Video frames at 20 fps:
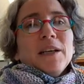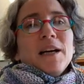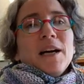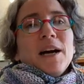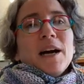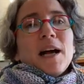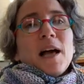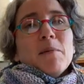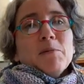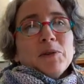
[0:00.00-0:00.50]

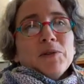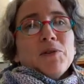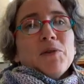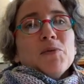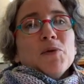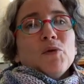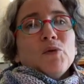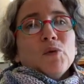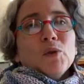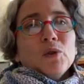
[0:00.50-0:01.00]
comes
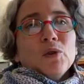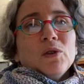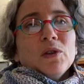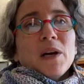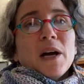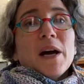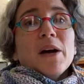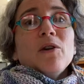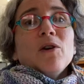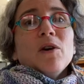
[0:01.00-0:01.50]
from the
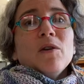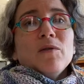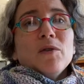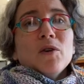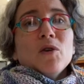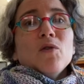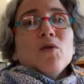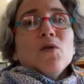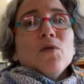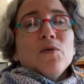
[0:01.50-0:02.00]
root kadov
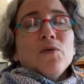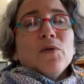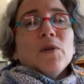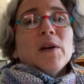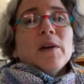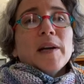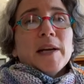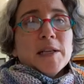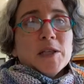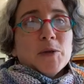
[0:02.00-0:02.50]
kuf
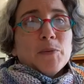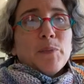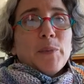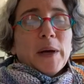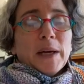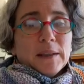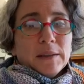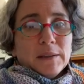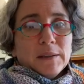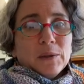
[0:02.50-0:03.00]
resh
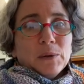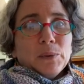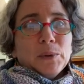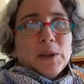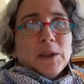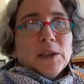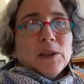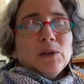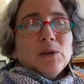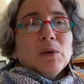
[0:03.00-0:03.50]
bet,
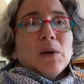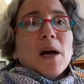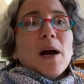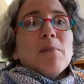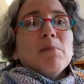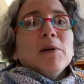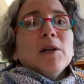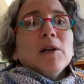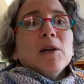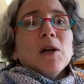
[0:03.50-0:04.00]
which is to
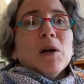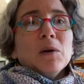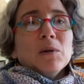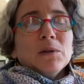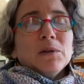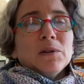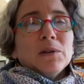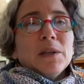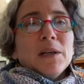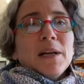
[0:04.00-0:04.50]
come
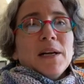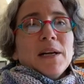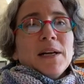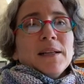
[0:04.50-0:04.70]
close.